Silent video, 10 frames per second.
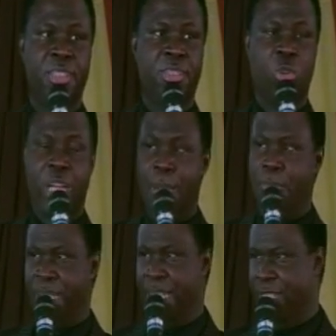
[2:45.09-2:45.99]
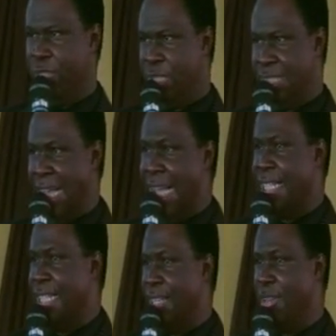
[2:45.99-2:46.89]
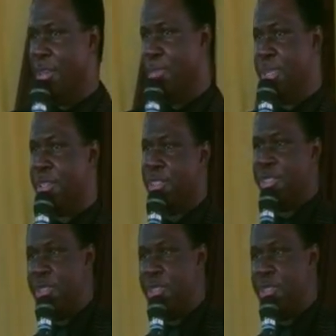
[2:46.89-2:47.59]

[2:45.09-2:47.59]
You can begin to thank the Lord because